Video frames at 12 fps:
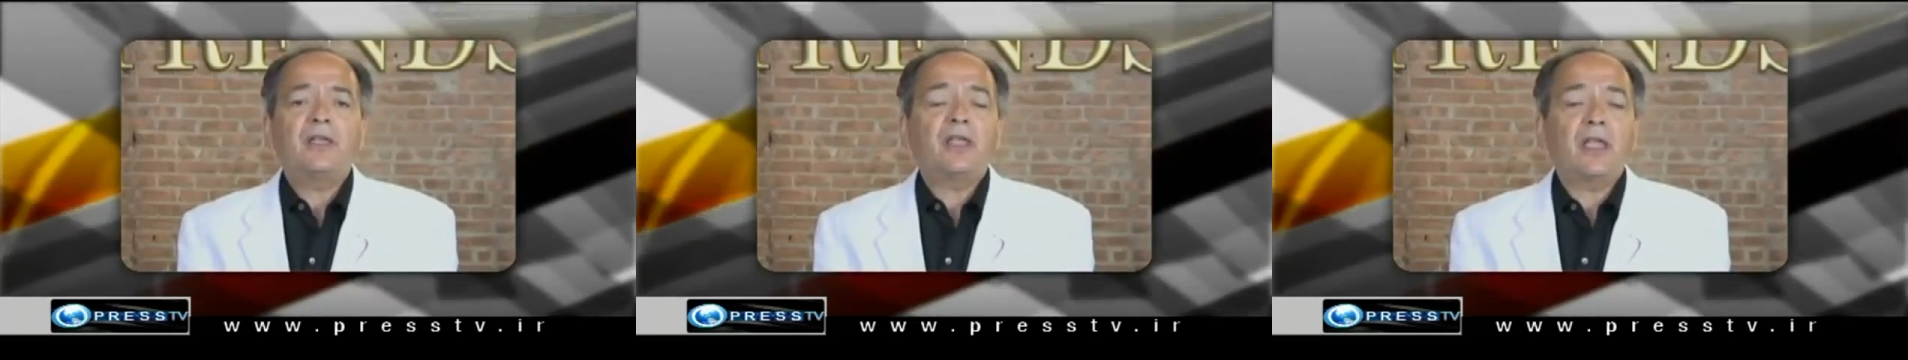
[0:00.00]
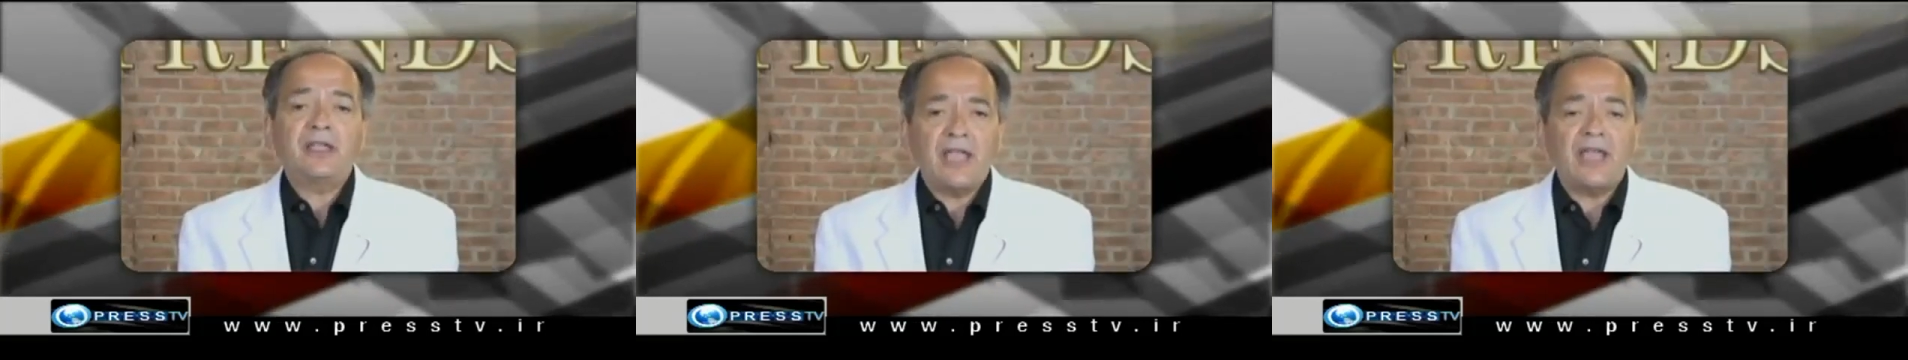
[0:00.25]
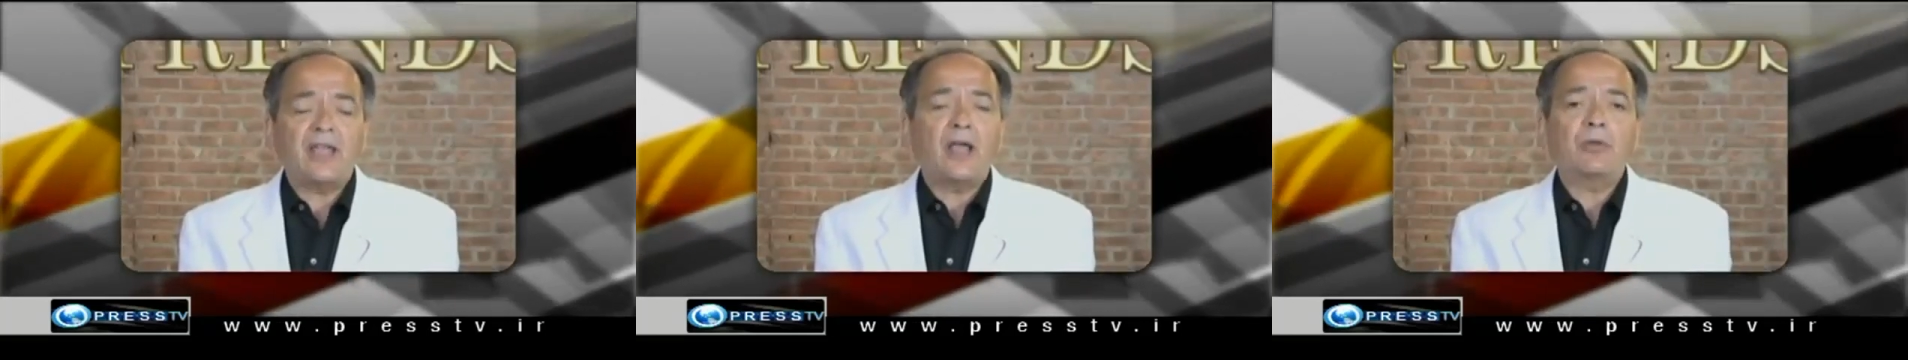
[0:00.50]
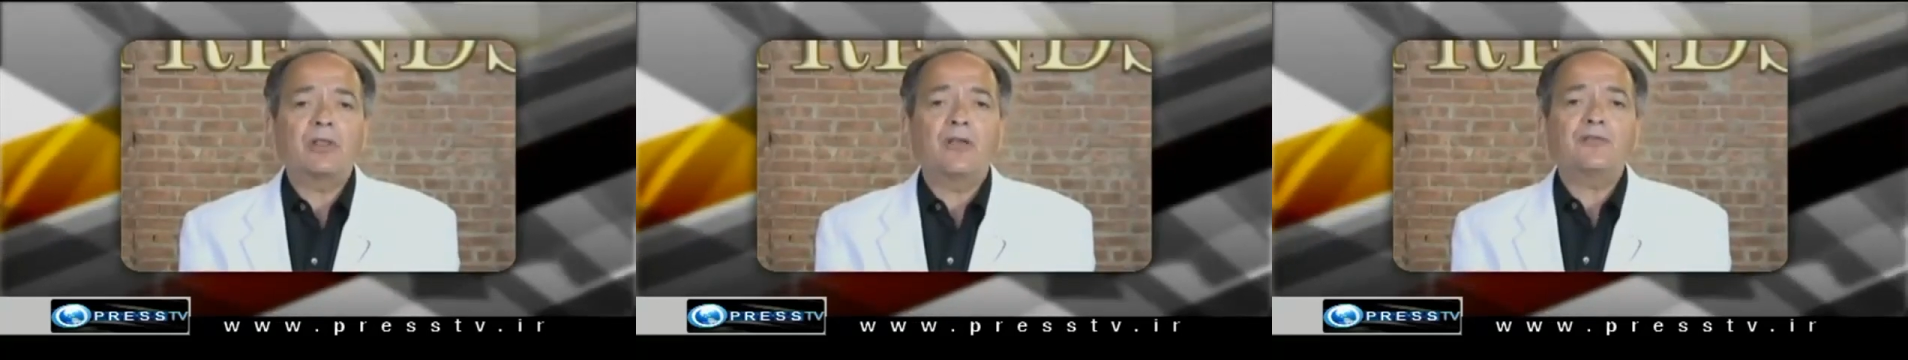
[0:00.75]
Again, I
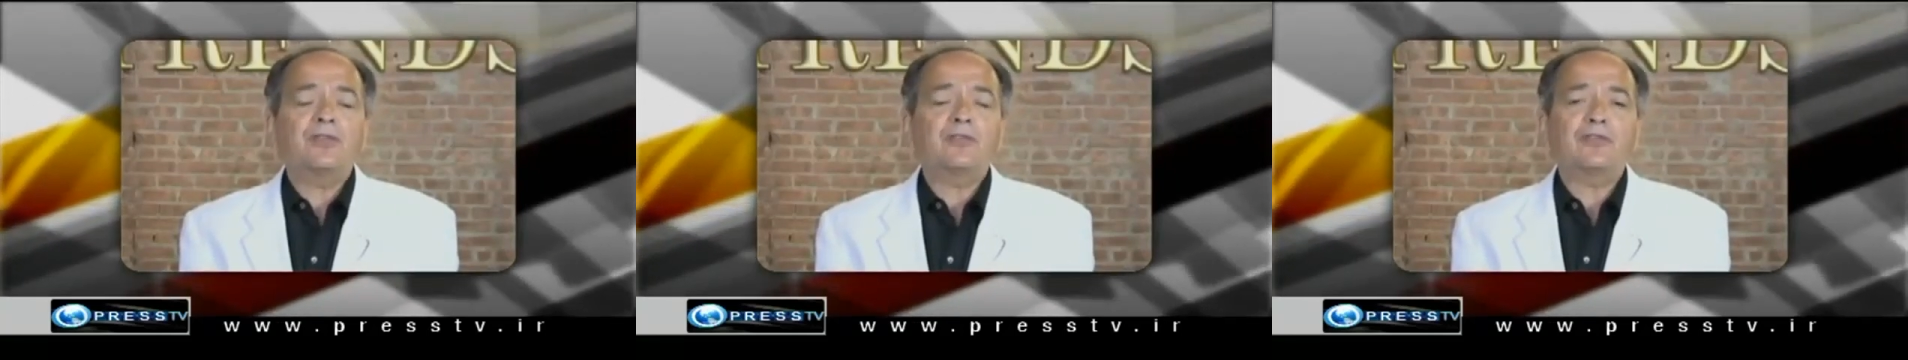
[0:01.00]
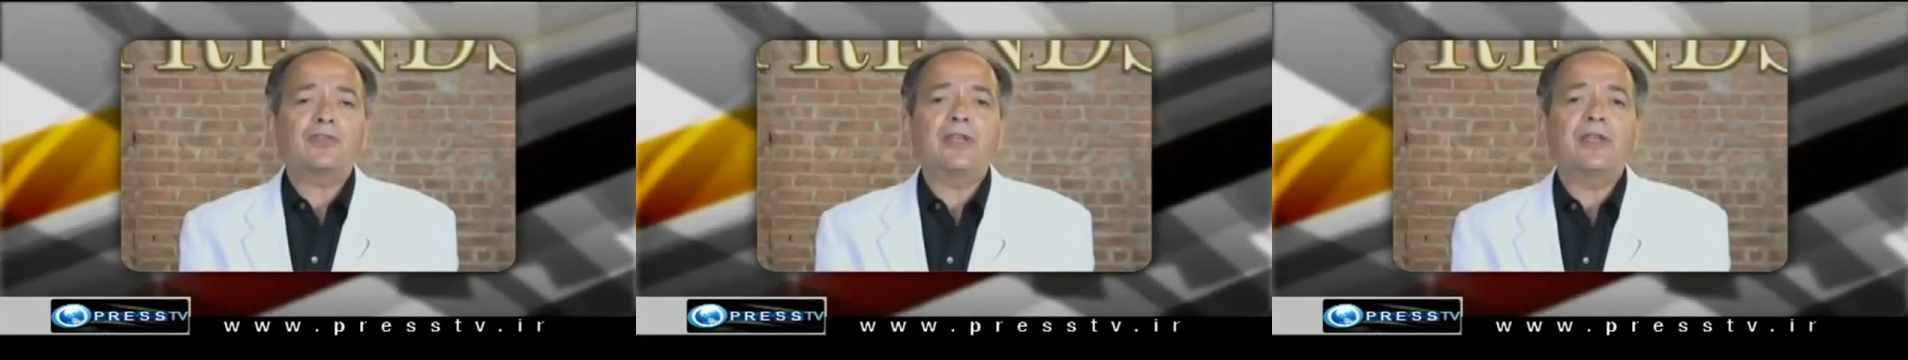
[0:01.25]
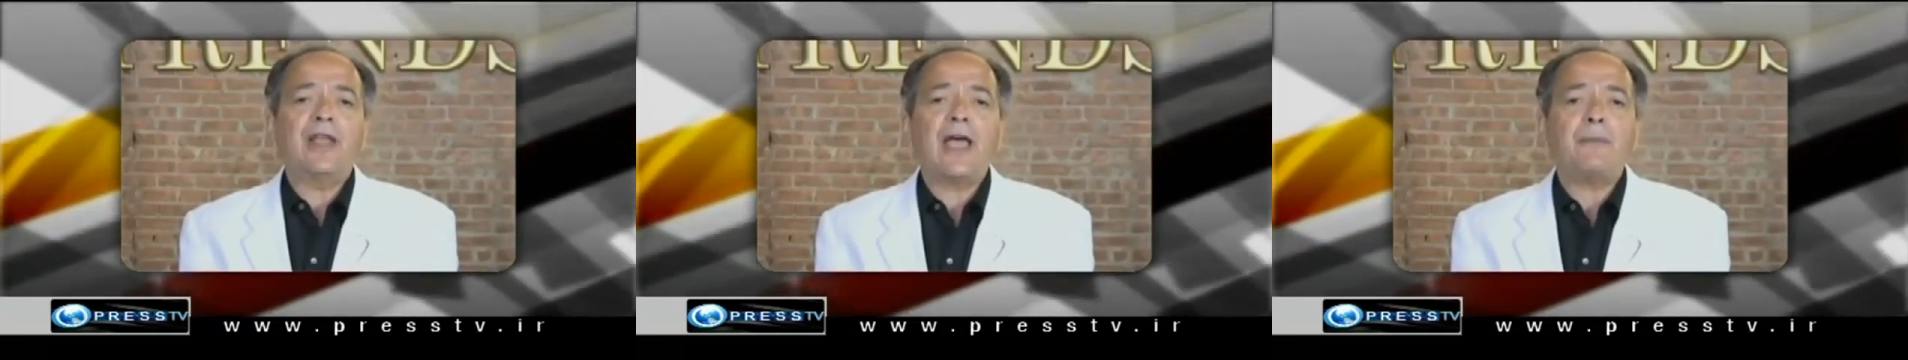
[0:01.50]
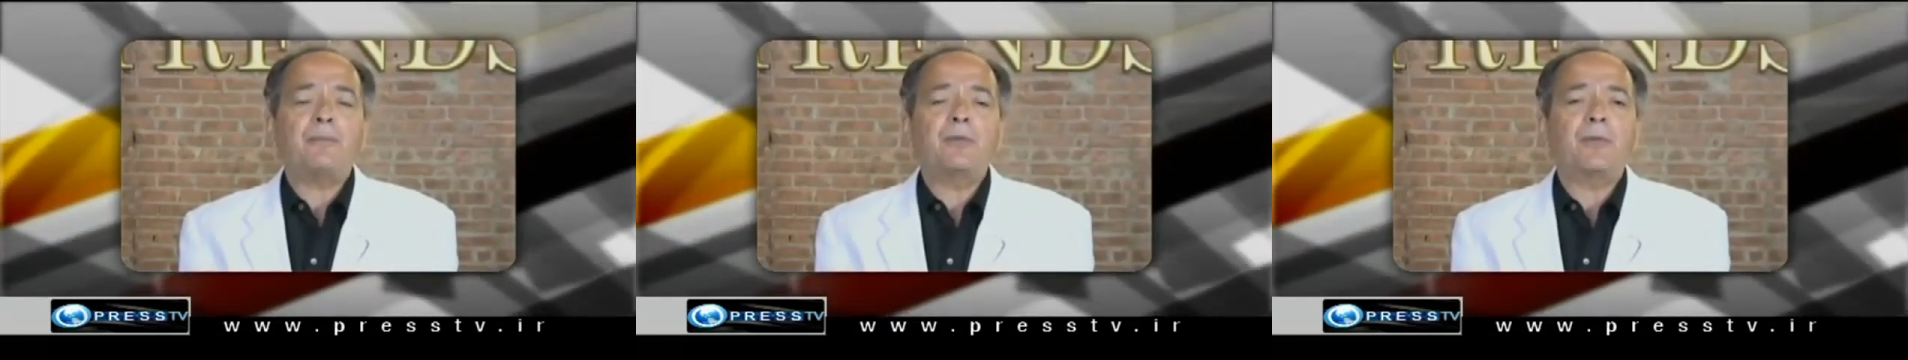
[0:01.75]
would love to see it
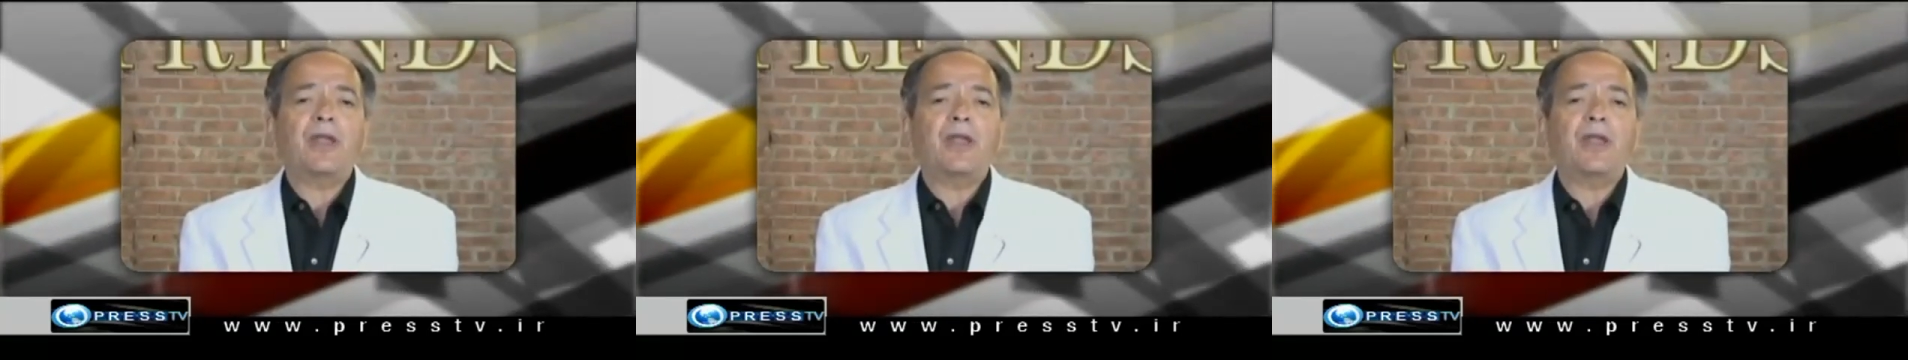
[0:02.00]
happen,